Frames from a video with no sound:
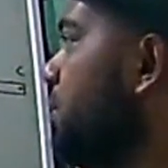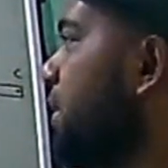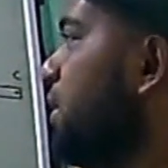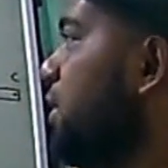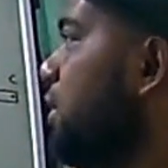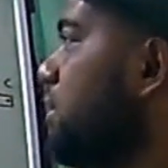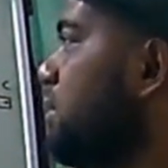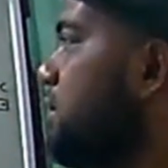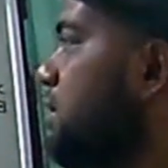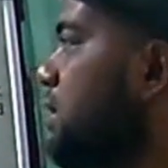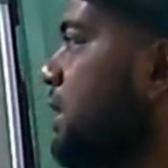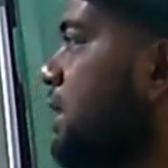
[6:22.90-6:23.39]

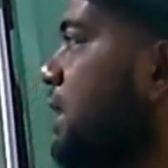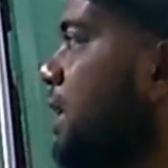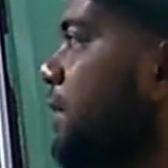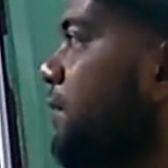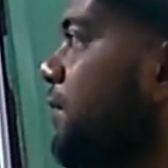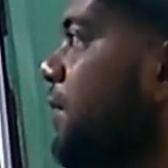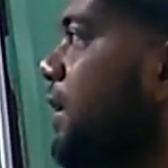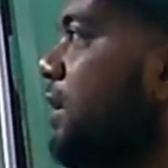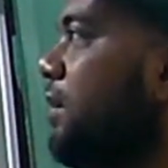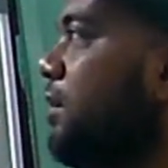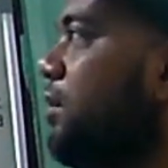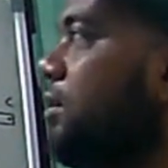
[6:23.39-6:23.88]
because the given
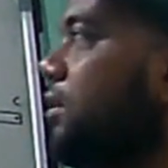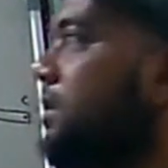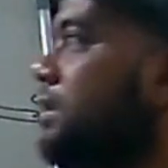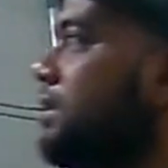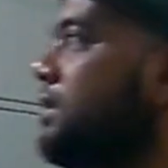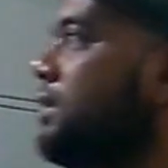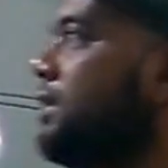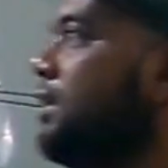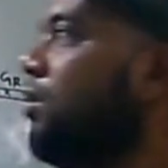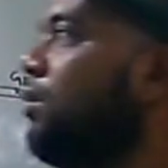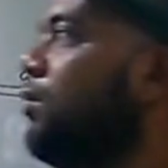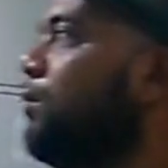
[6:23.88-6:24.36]
rod is
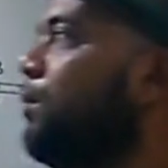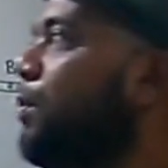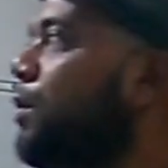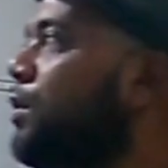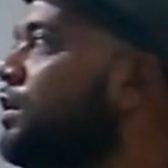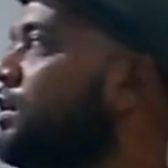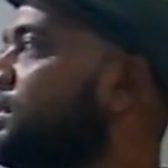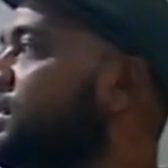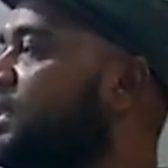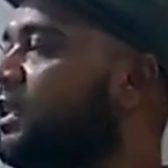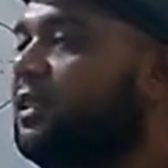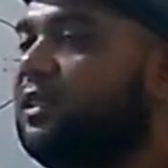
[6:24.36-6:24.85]

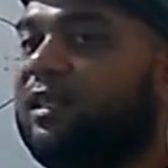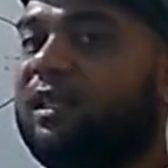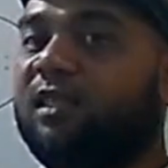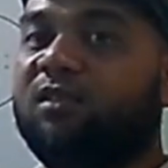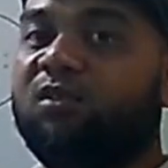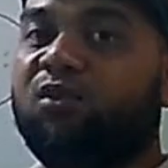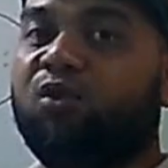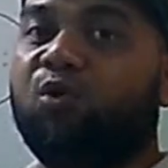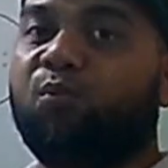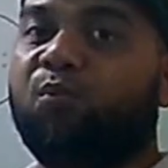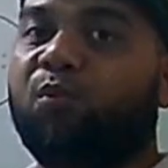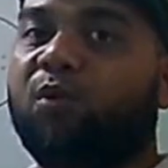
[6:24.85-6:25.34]
0.6 and
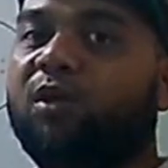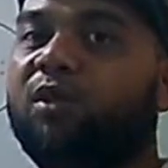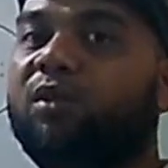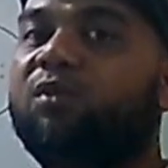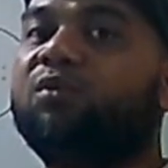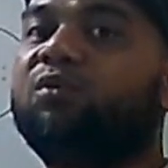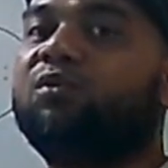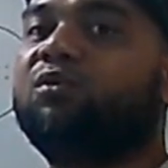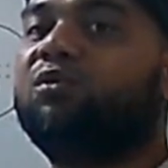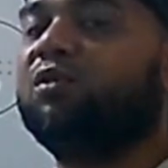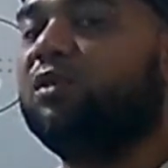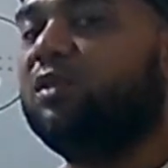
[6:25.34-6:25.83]

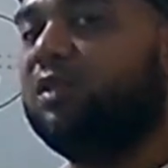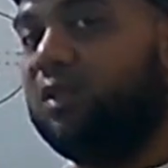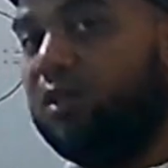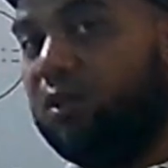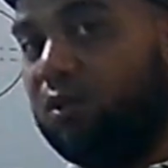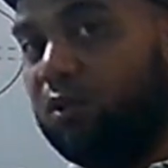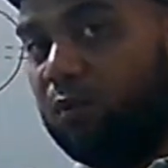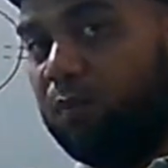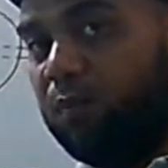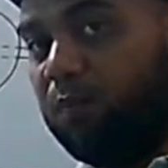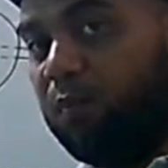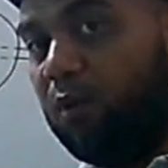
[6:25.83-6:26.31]
0.2, so
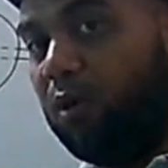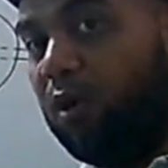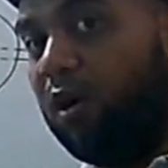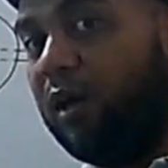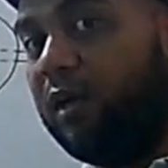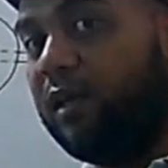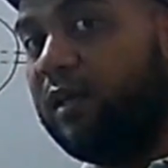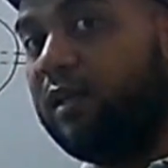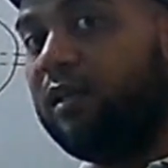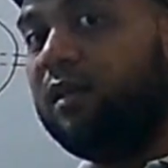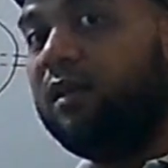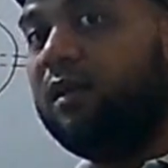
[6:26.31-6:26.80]

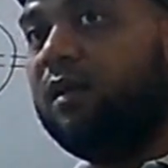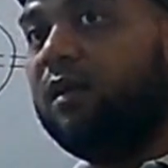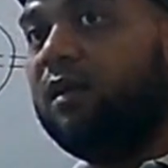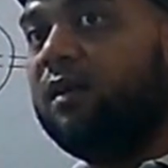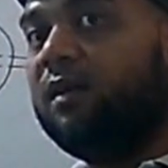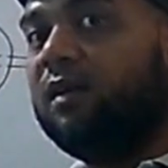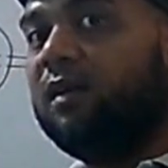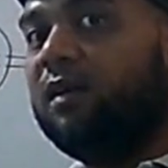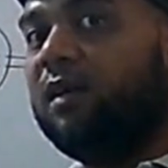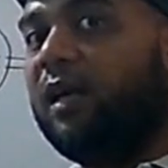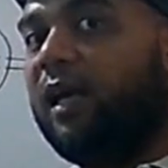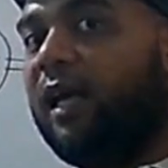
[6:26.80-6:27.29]

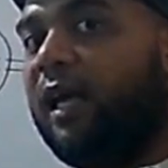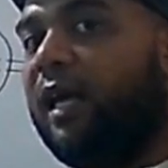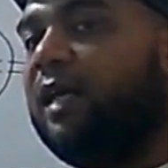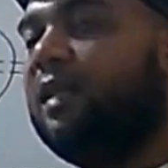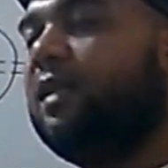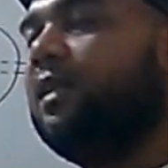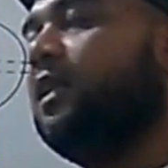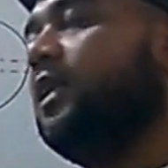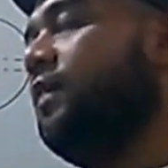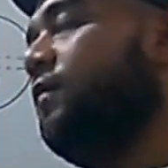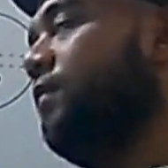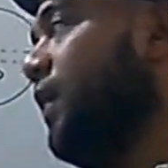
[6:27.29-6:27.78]

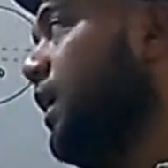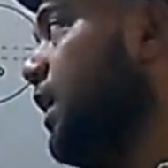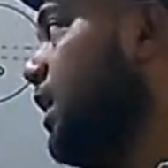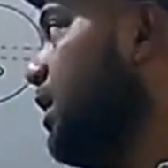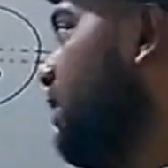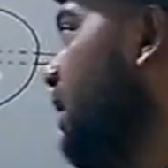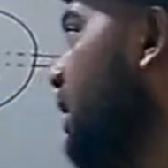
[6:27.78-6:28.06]
0.8 divided